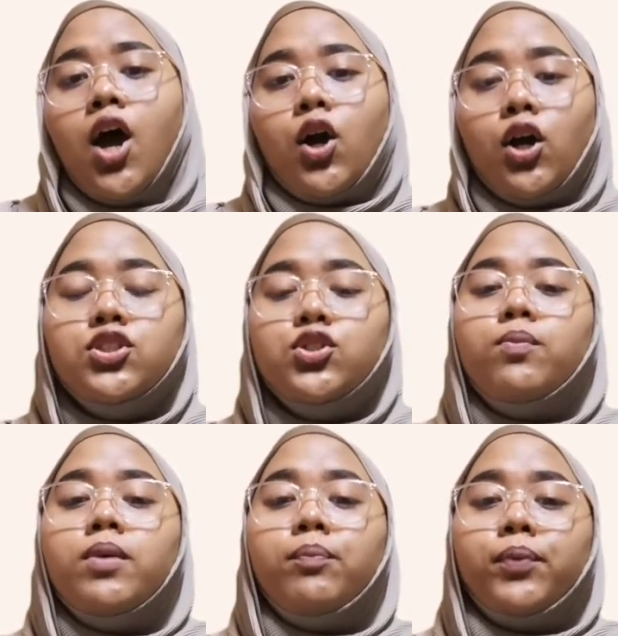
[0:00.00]

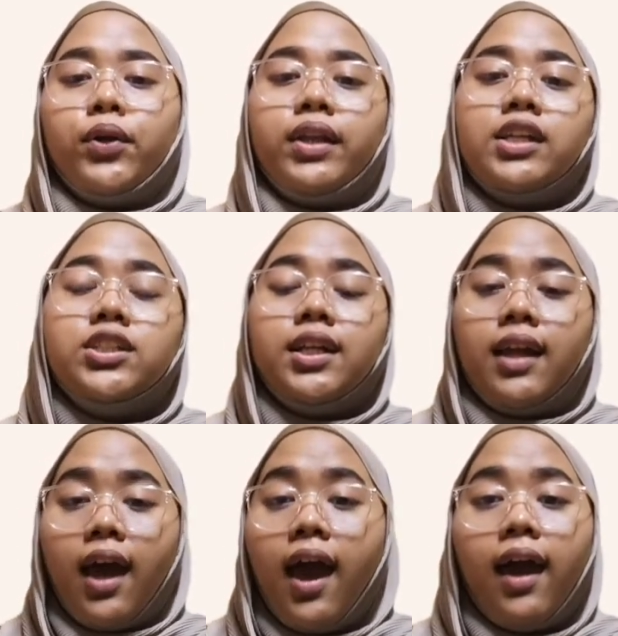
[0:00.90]
Consumer
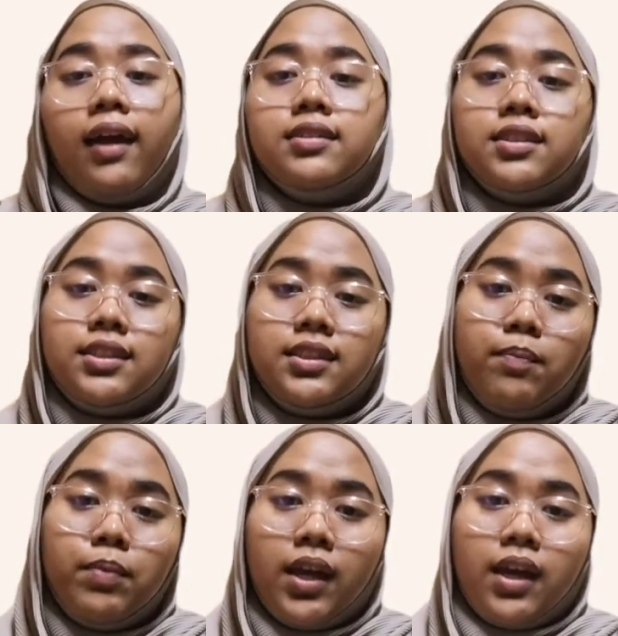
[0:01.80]
Protection Act
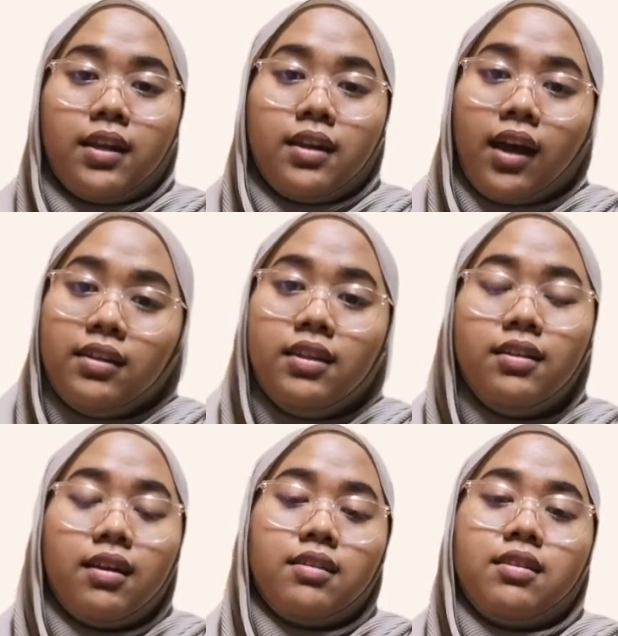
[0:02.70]
CPA
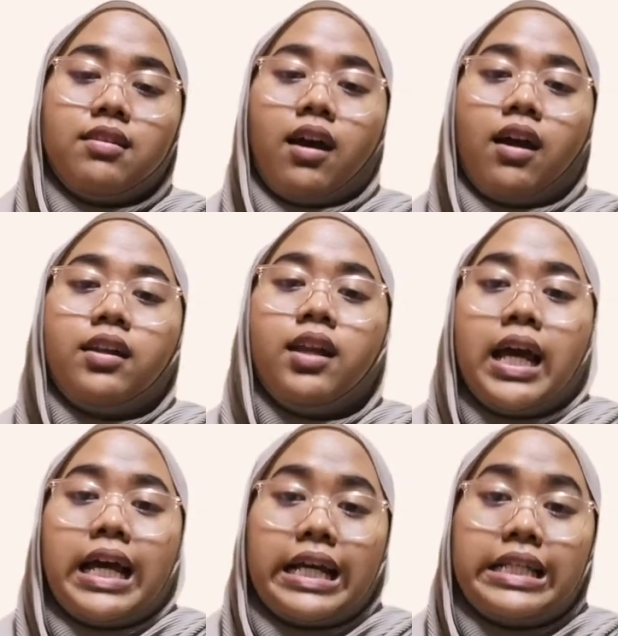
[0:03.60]
1999
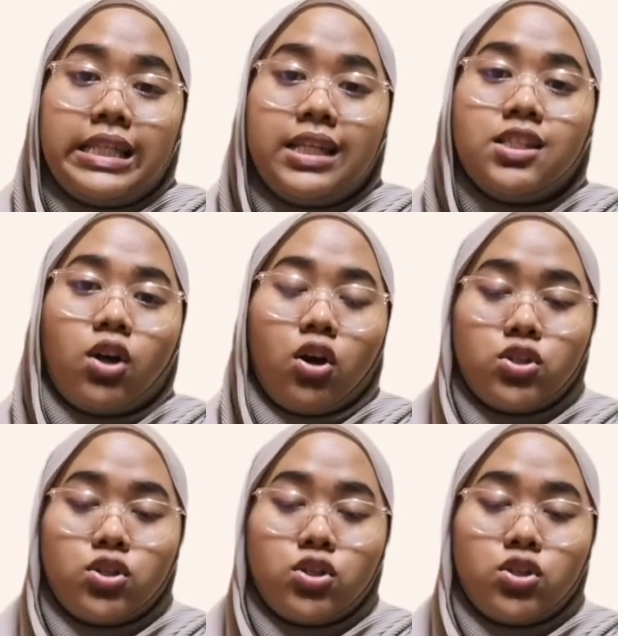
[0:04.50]
assists